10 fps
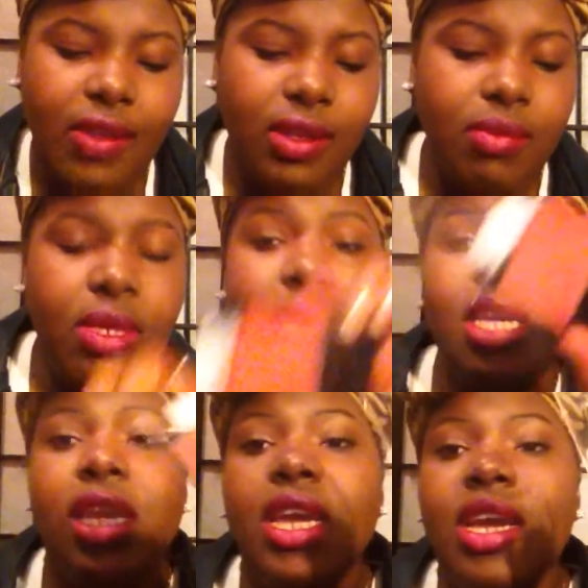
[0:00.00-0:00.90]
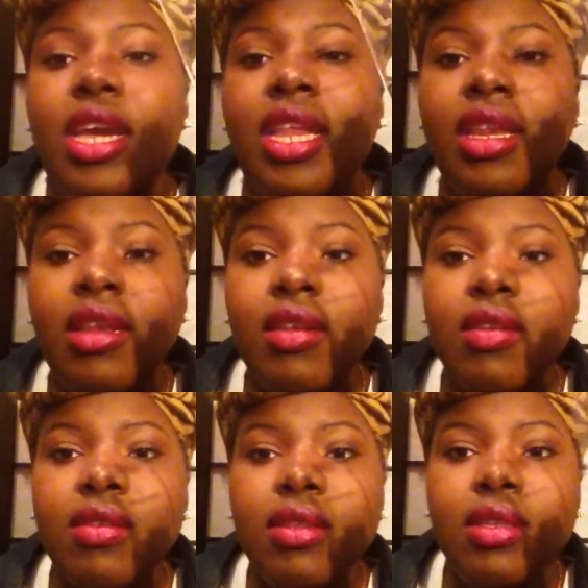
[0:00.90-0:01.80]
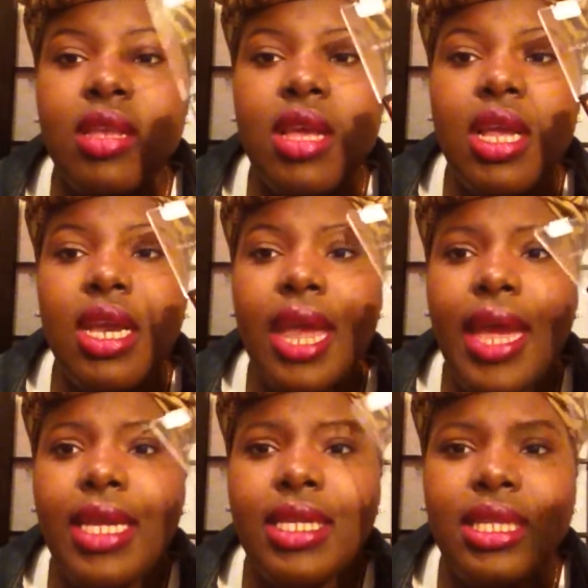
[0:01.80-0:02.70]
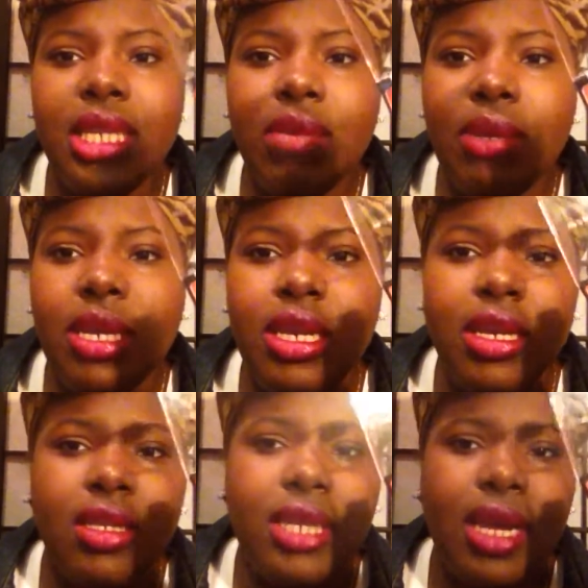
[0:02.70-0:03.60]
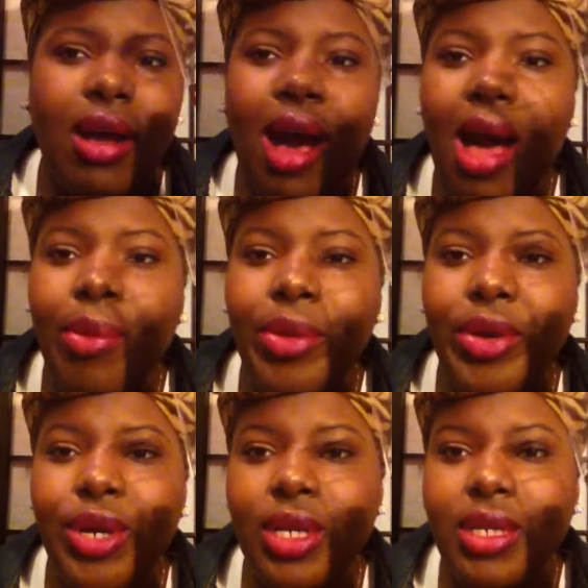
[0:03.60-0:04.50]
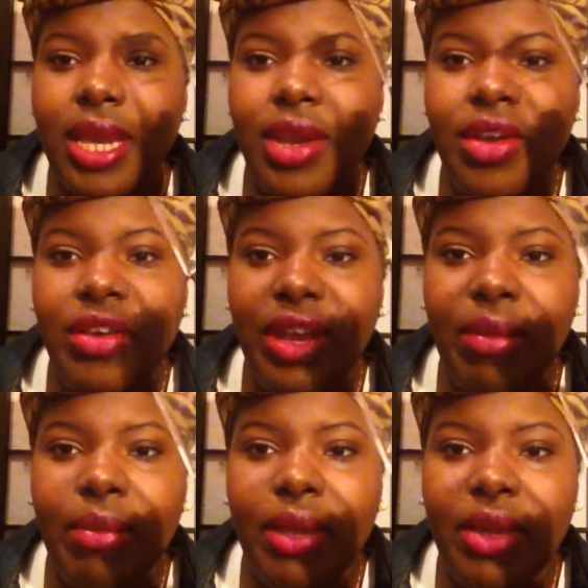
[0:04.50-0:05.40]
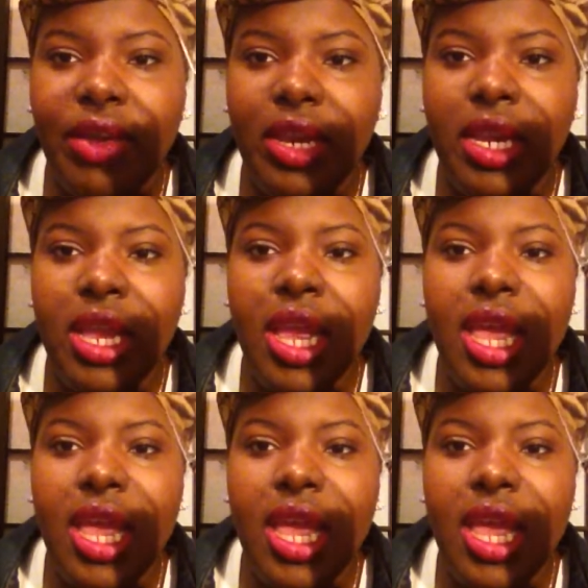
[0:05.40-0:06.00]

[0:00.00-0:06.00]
To me, it looks like cinnamon, it looks like copper, it looks like cranberry.